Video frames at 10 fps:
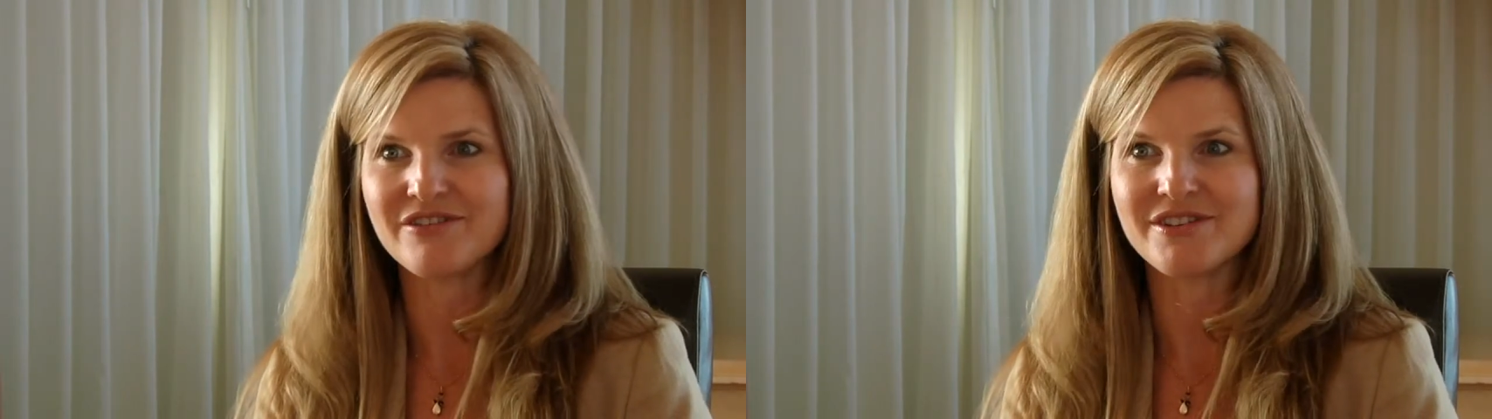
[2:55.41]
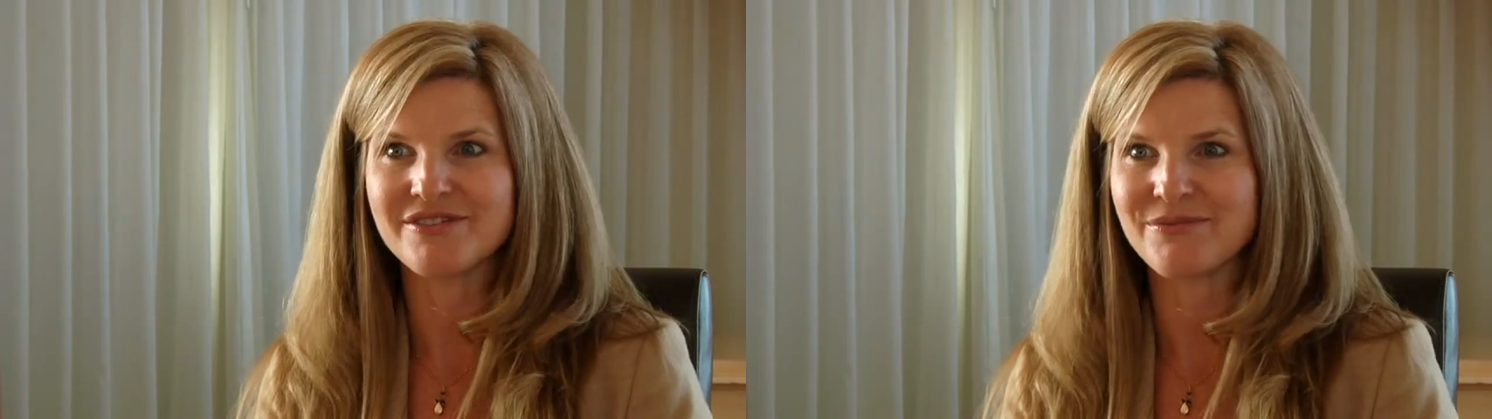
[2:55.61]

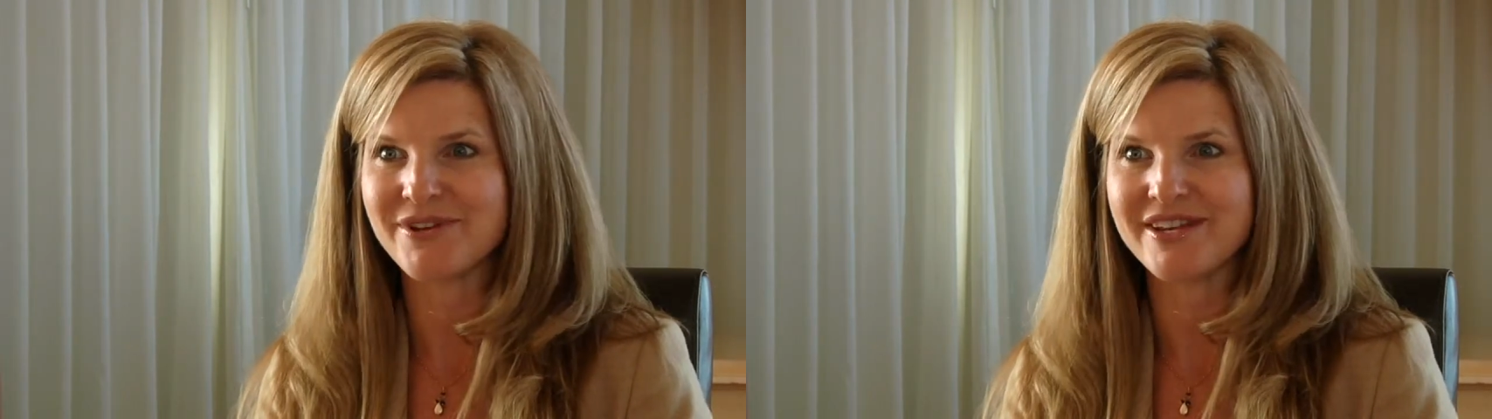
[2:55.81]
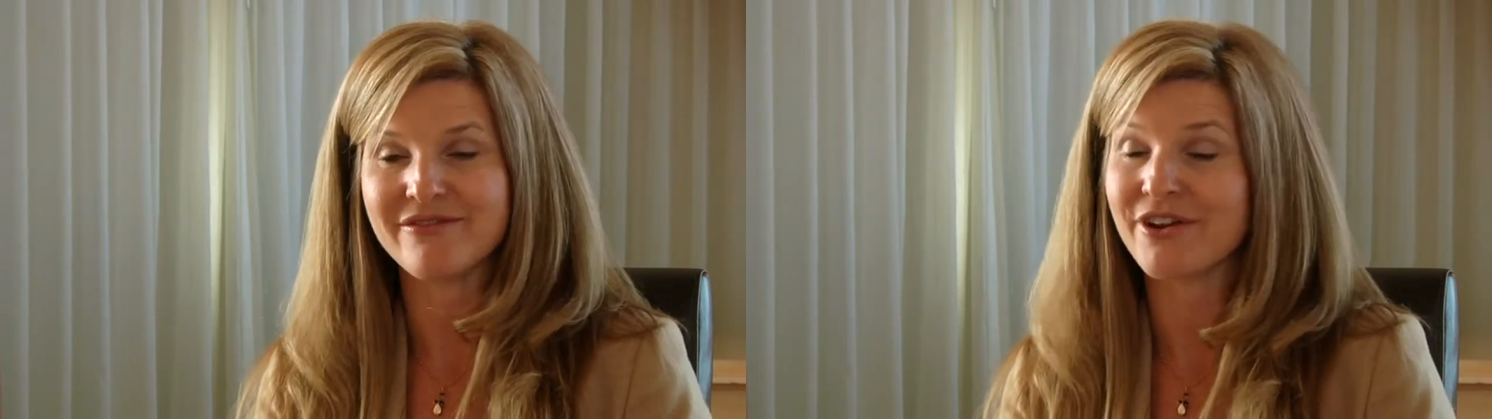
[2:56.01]
and
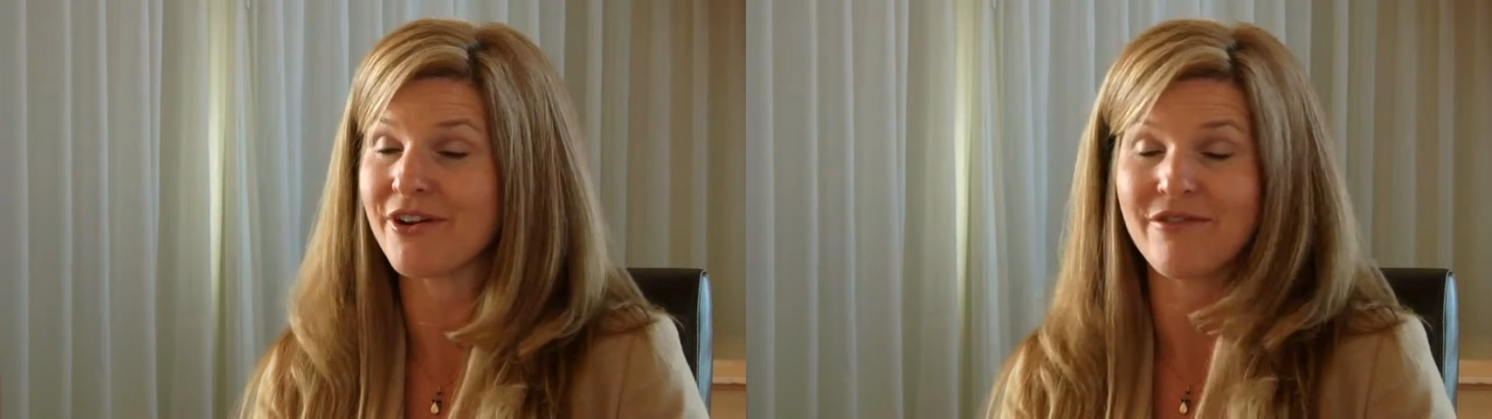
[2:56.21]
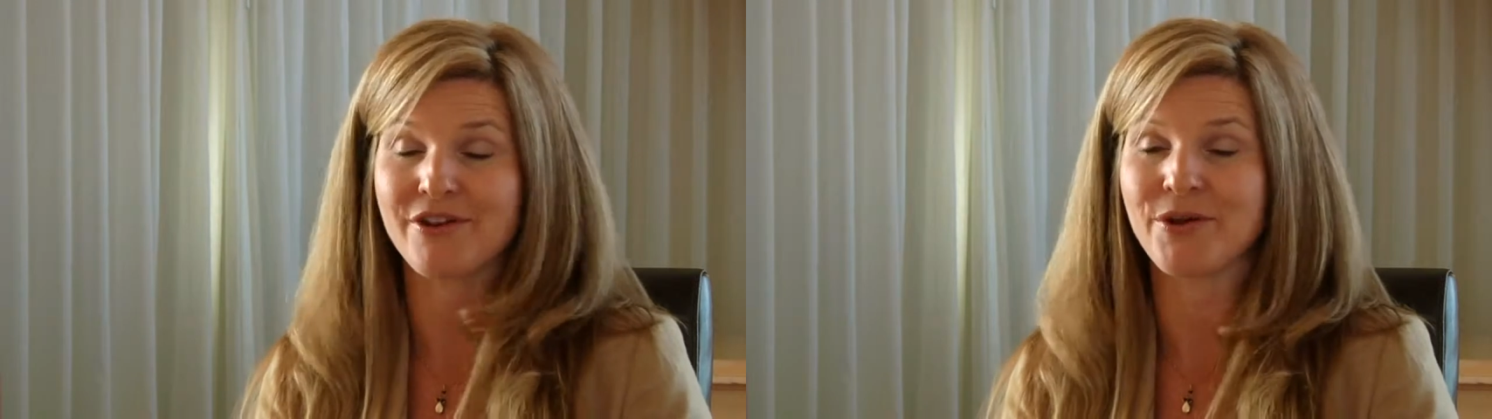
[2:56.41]
we
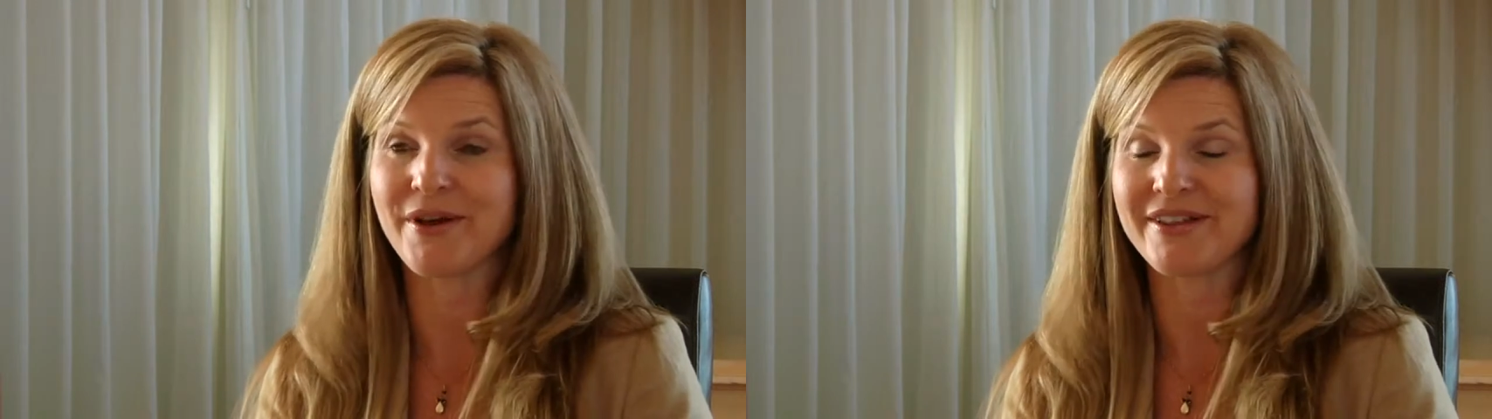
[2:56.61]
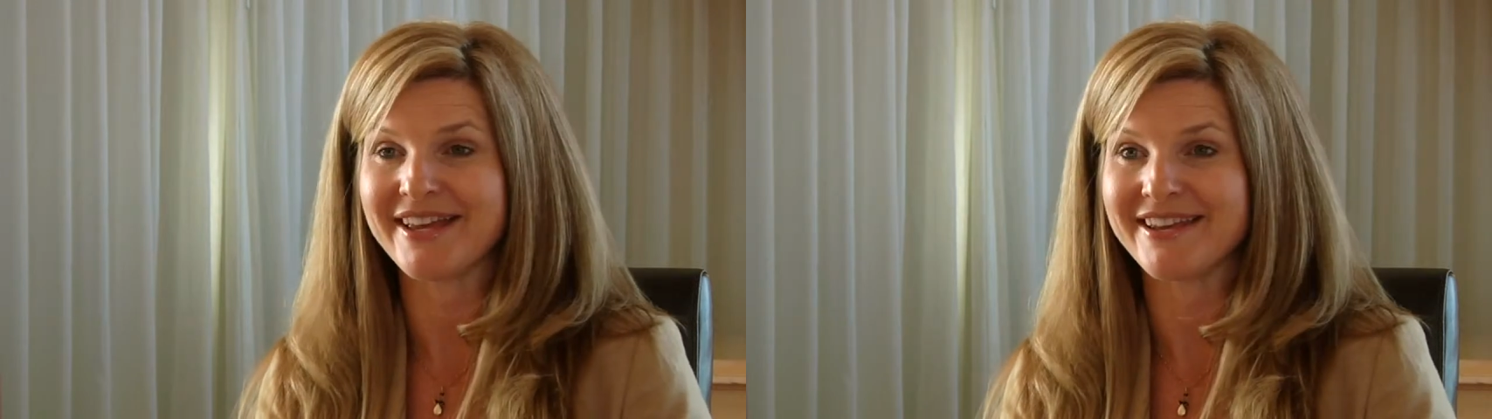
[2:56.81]
very, very
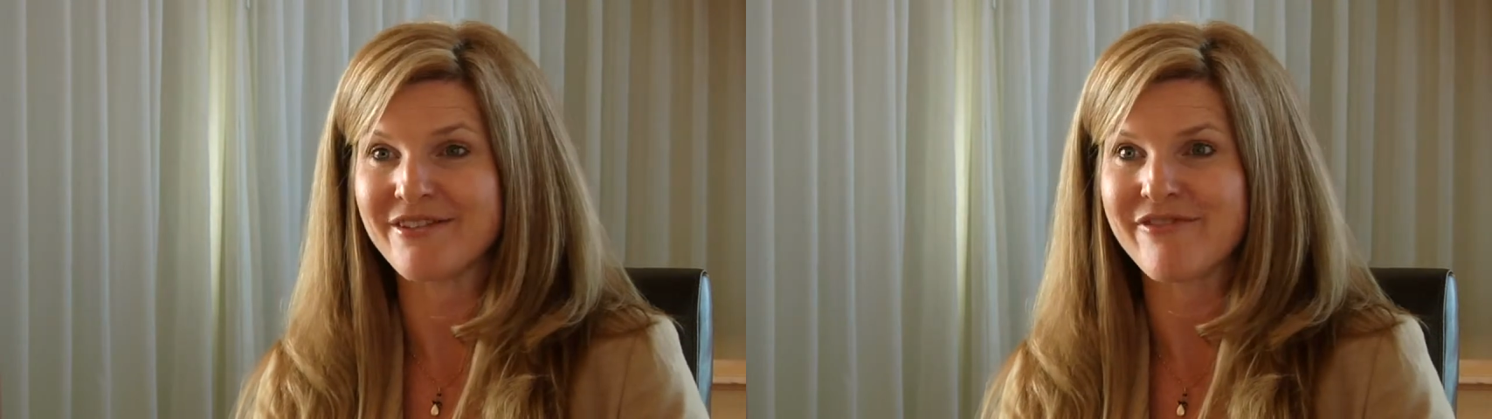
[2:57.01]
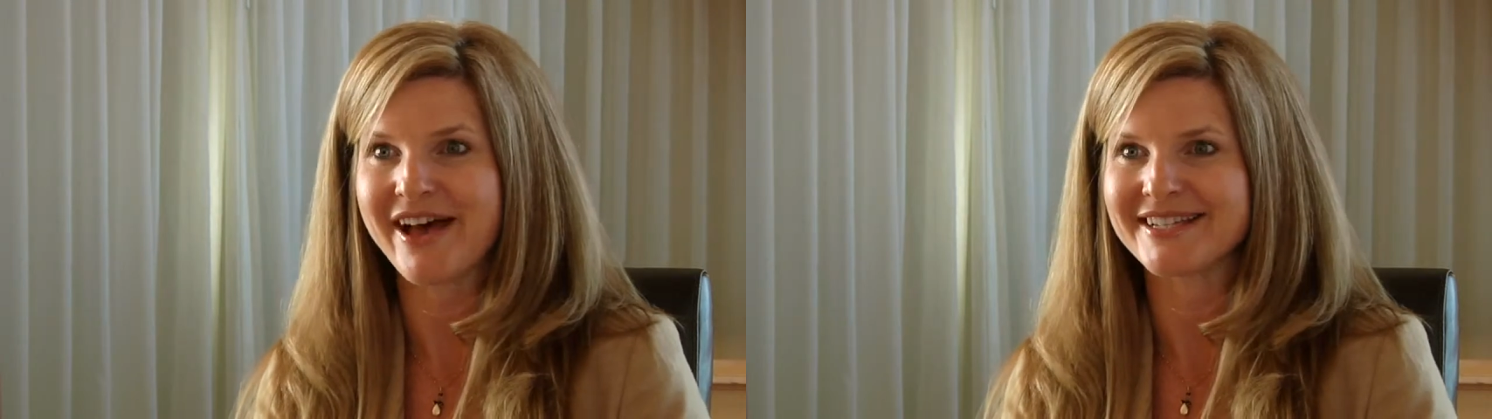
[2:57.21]
quickly, and
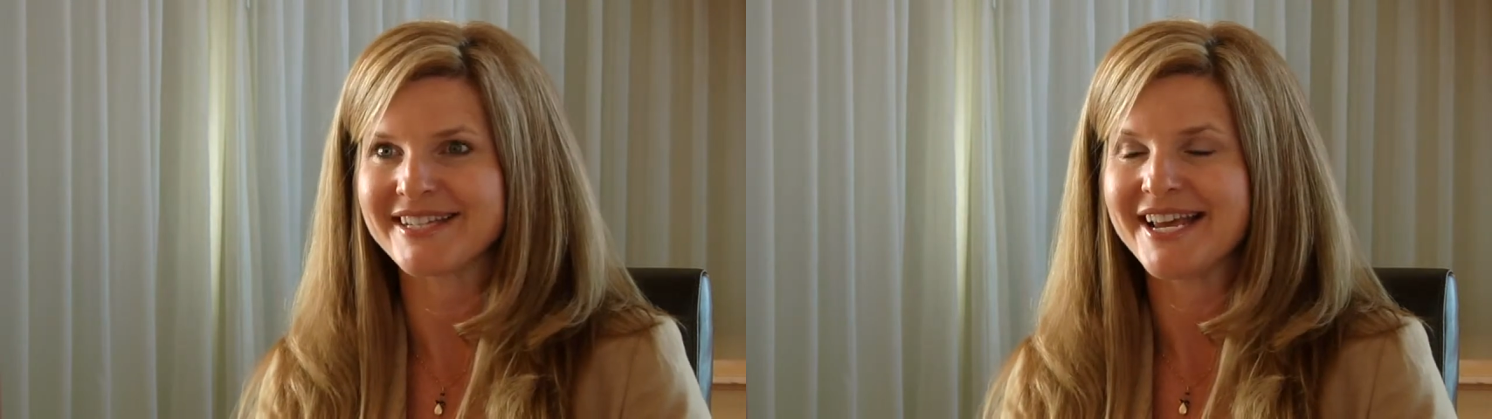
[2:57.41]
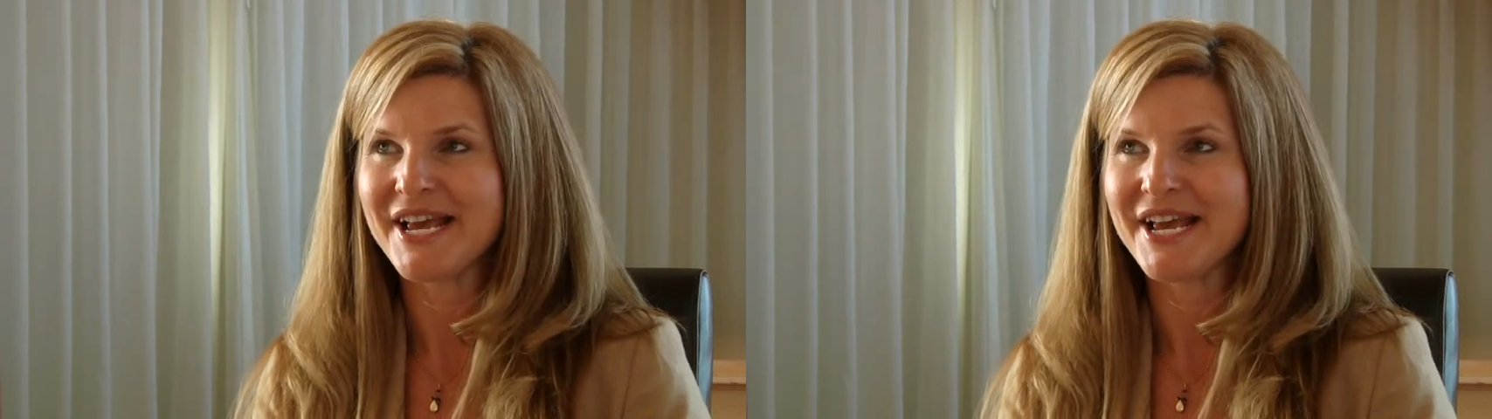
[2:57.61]
in fact,